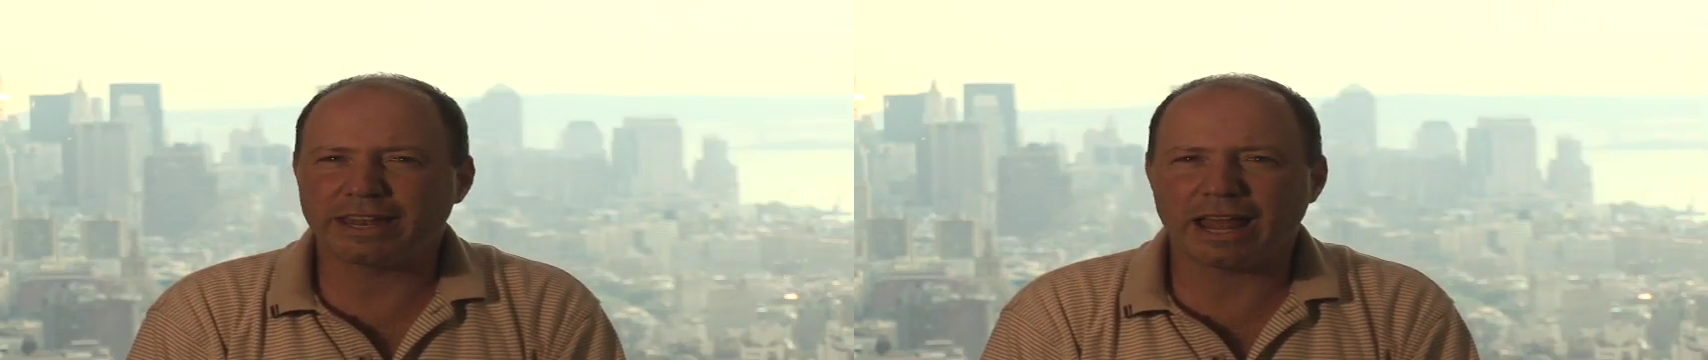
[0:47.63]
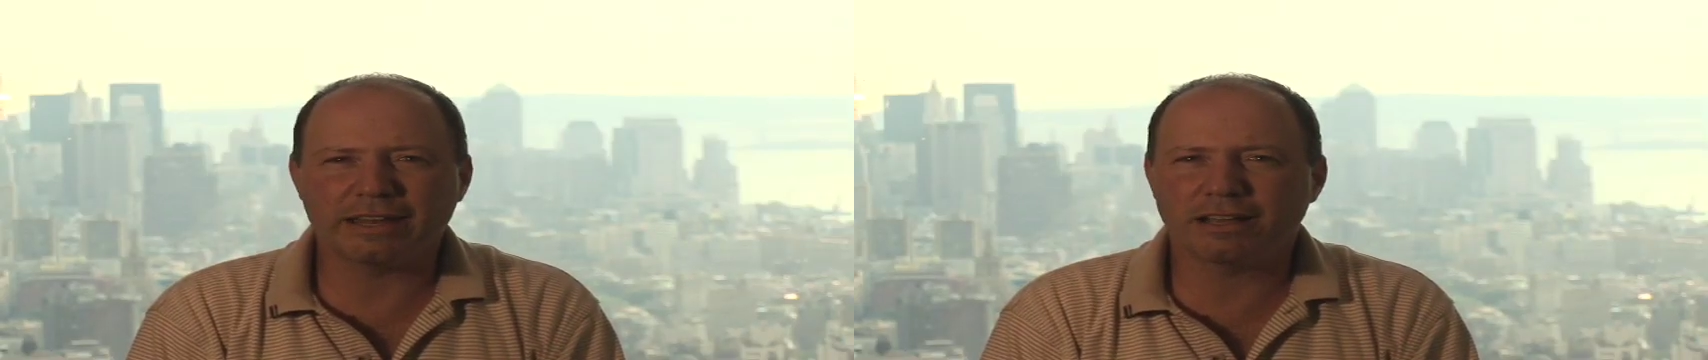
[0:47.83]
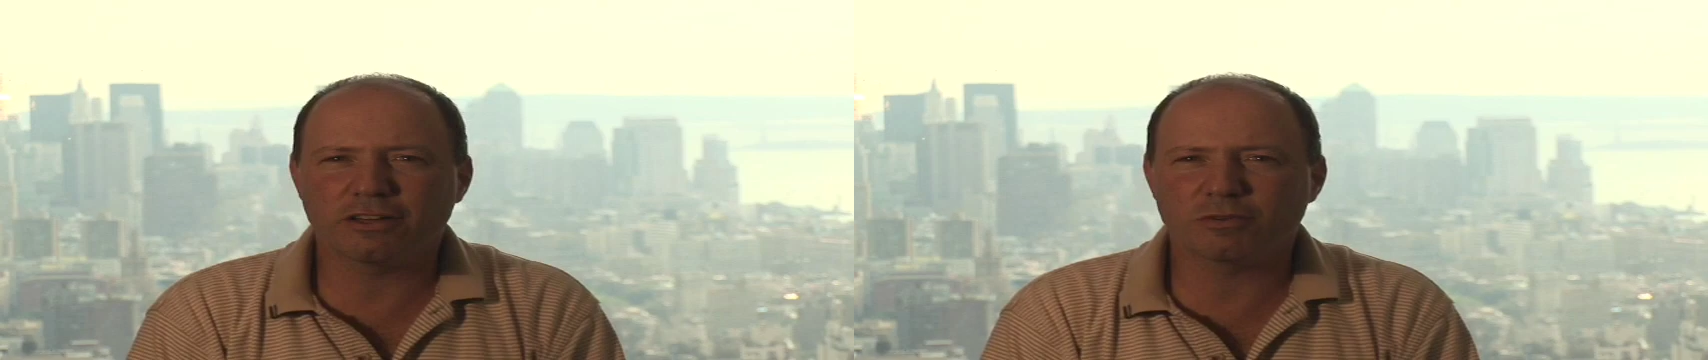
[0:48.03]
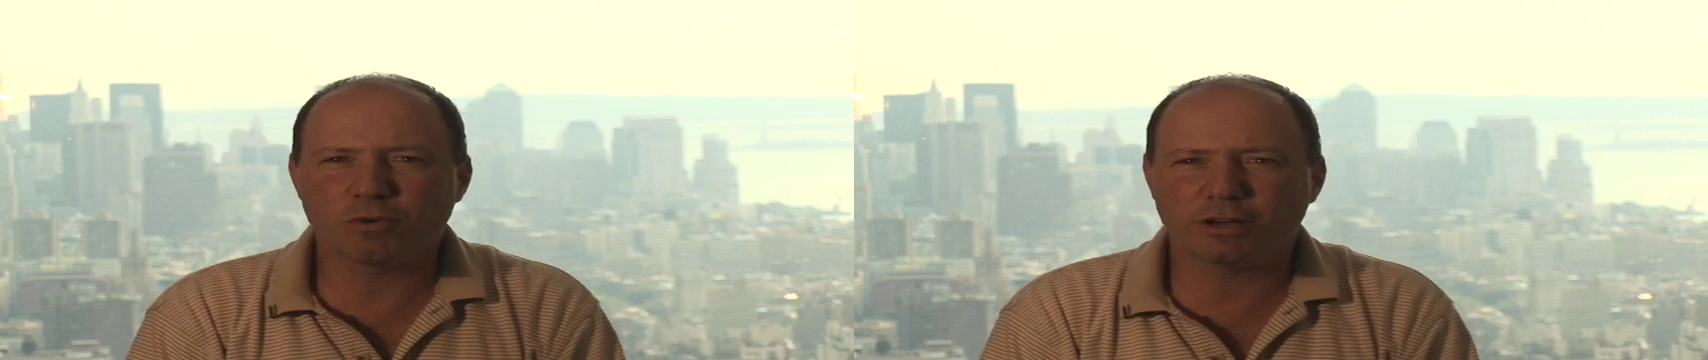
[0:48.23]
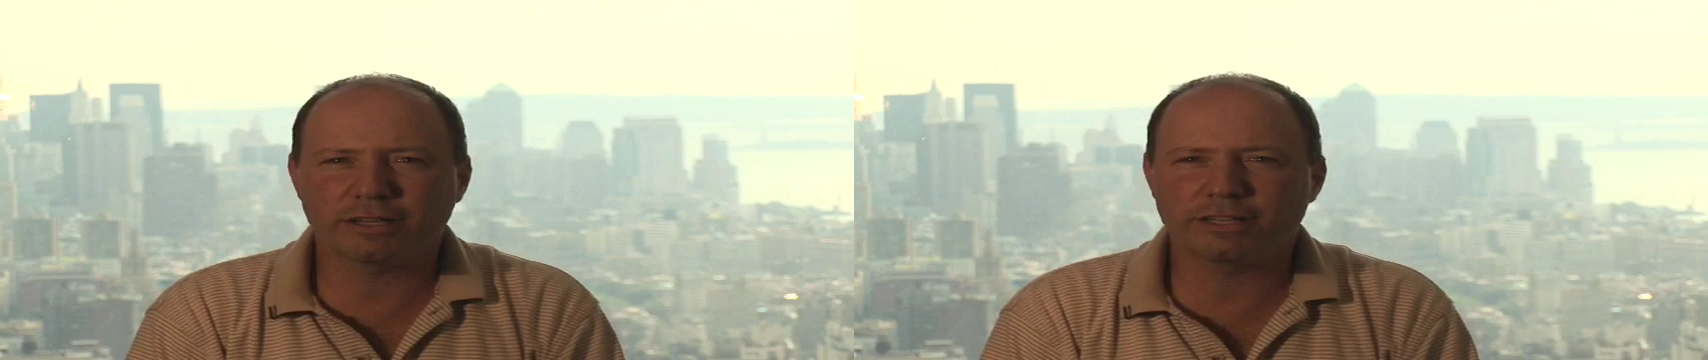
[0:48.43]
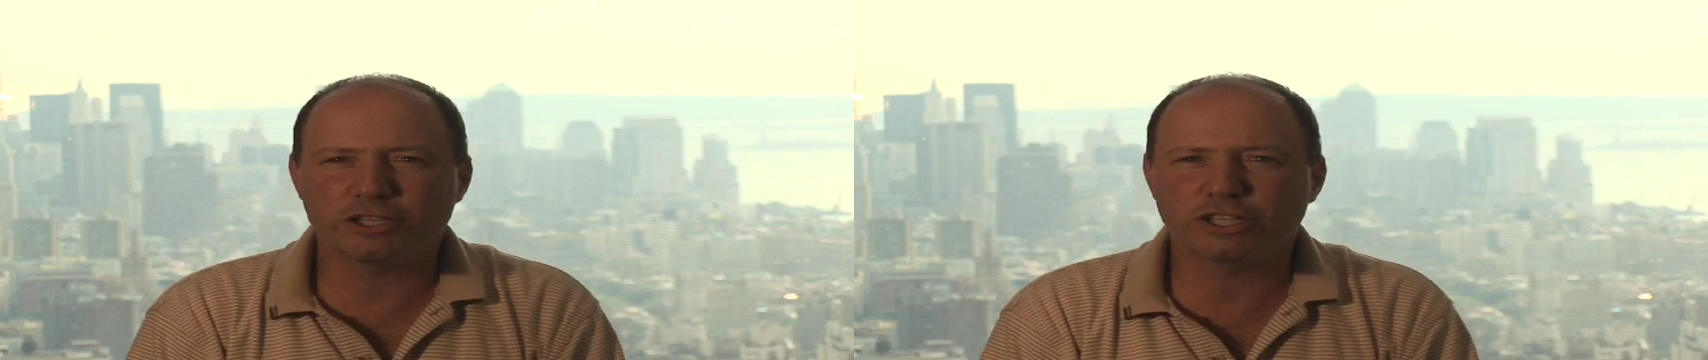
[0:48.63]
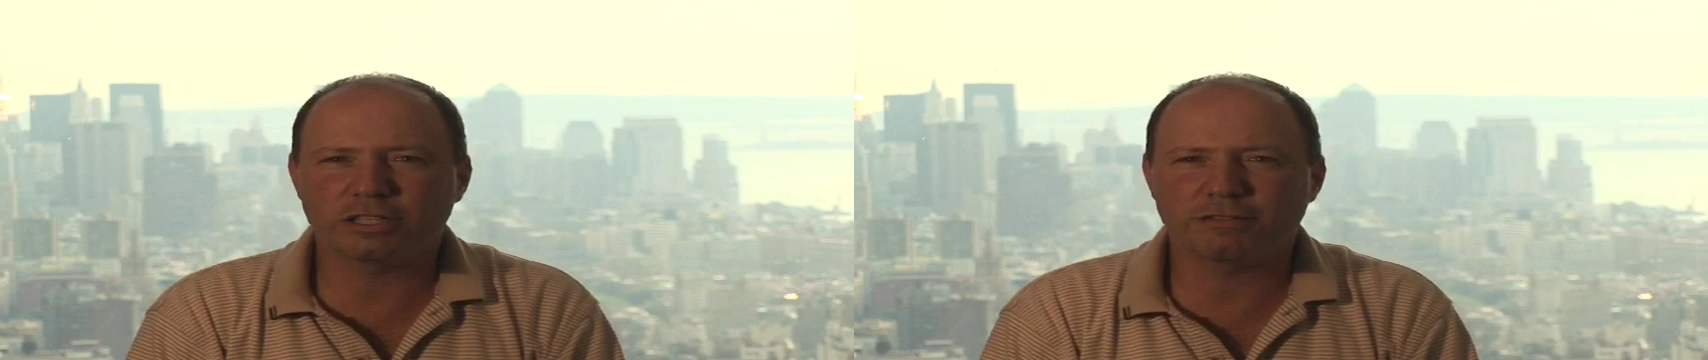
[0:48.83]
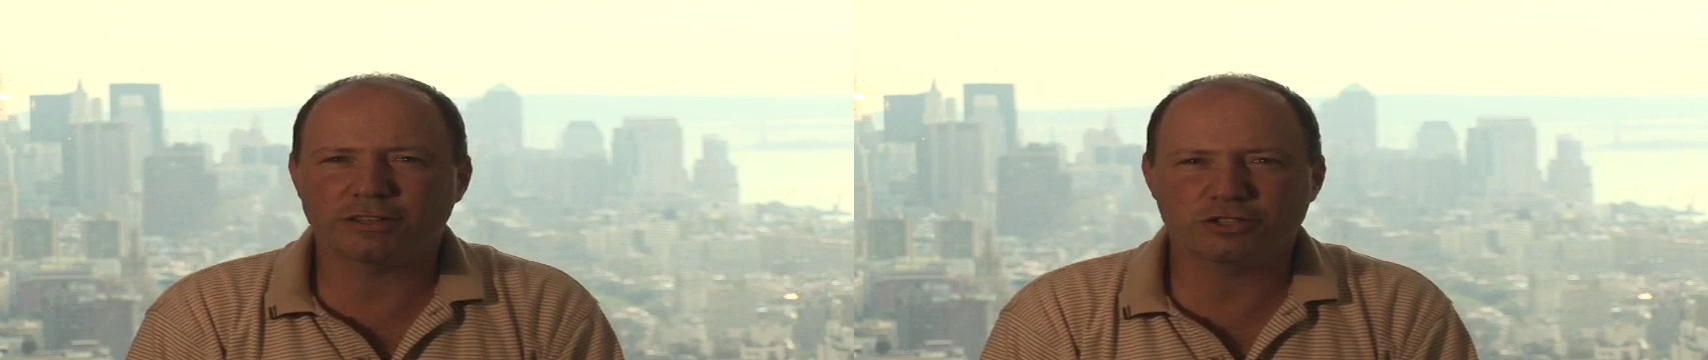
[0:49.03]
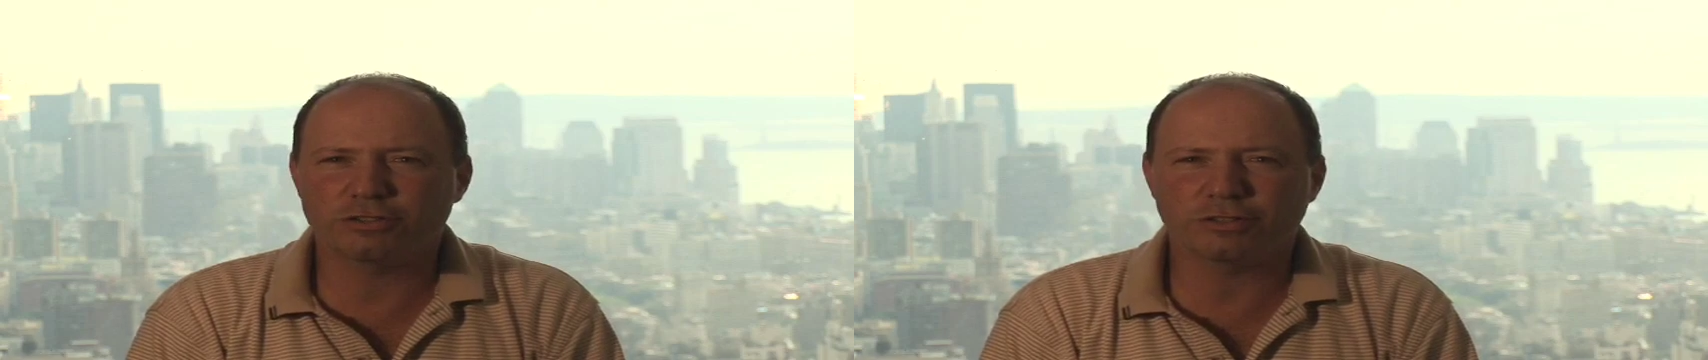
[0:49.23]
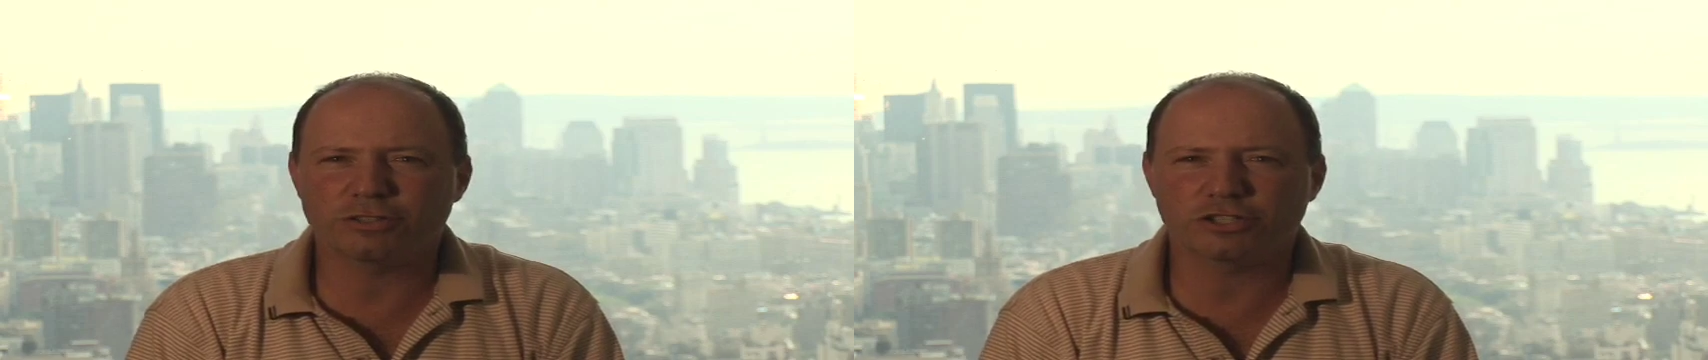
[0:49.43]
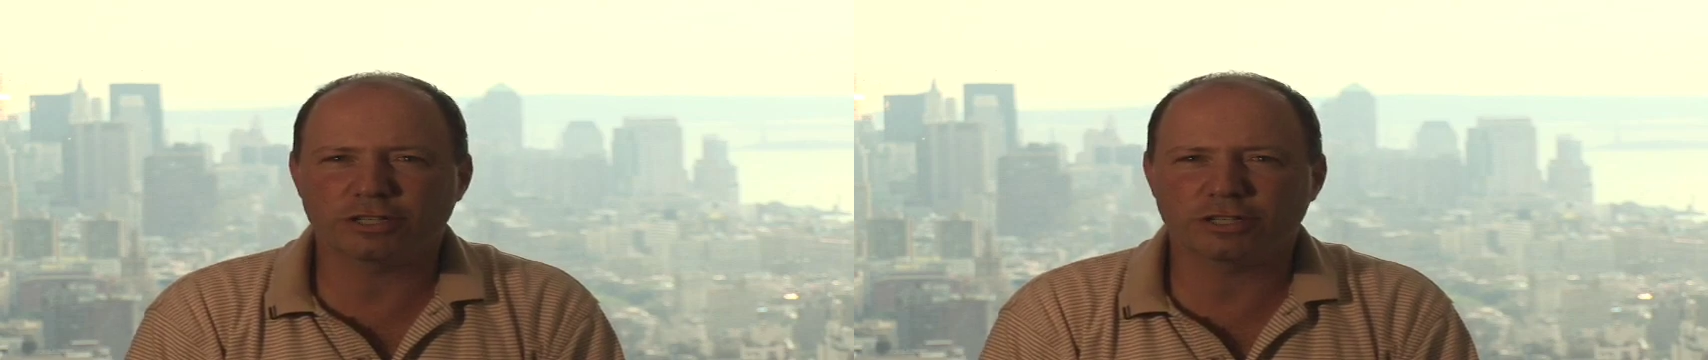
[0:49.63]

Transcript: any other marketing initiative that you do this